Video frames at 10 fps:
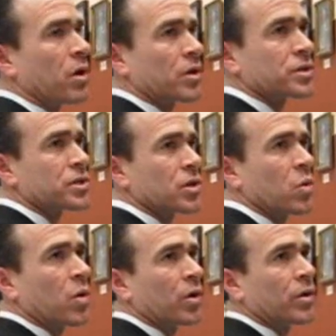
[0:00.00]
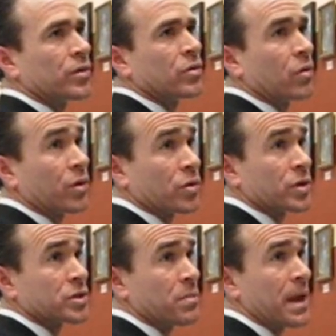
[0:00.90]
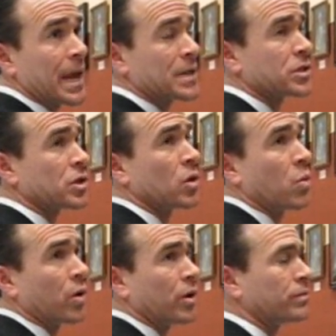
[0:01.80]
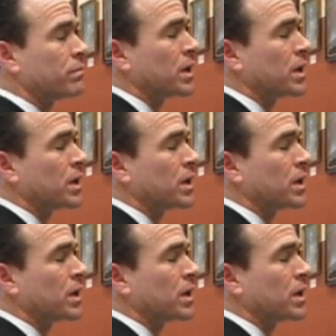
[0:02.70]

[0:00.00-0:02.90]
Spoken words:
Marks of the world or the Chris Dominguez's of the world,